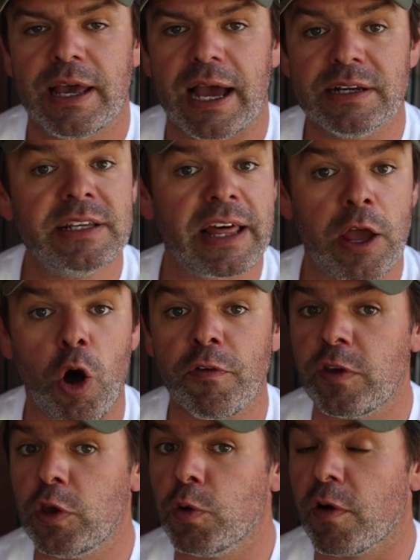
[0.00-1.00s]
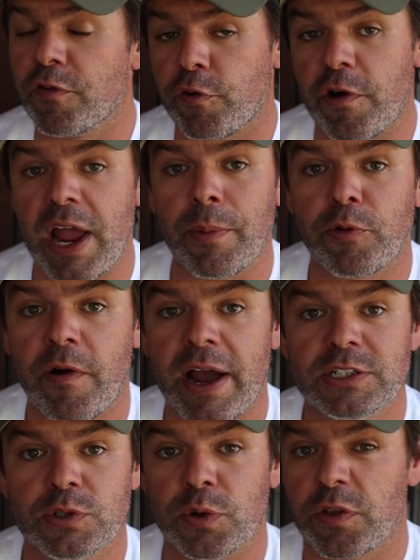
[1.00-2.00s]
And did they offer you a free
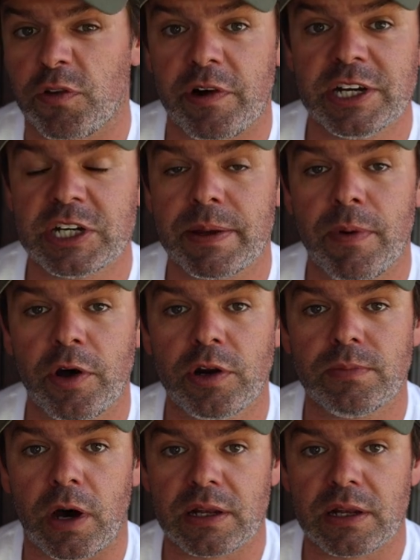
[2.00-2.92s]
upgrade to a 3G modem?